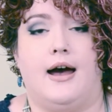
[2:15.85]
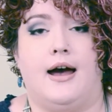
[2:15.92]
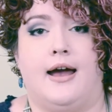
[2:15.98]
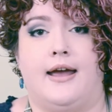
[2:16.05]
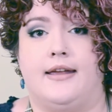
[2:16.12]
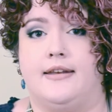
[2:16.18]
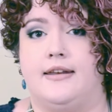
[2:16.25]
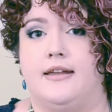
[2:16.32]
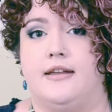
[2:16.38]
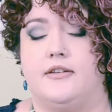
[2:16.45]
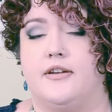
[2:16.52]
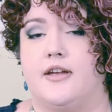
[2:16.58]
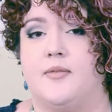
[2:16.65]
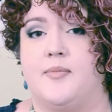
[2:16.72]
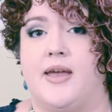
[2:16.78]
I need
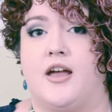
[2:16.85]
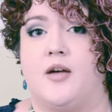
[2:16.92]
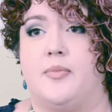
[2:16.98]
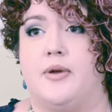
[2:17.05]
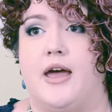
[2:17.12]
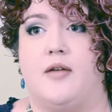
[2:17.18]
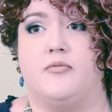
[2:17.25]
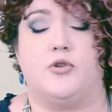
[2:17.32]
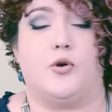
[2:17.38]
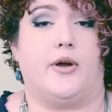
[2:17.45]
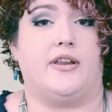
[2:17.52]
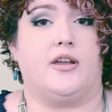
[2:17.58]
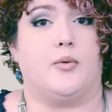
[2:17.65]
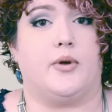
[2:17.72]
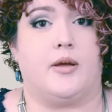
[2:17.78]
to get makeup and I have no
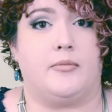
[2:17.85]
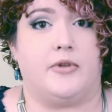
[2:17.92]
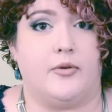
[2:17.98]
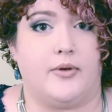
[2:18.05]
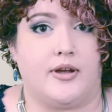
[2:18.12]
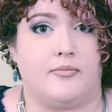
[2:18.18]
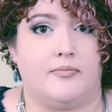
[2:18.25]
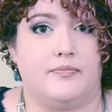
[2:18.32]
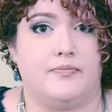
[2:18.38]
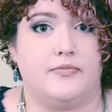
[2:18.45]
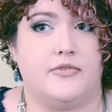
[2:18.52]
idea what I'm doing.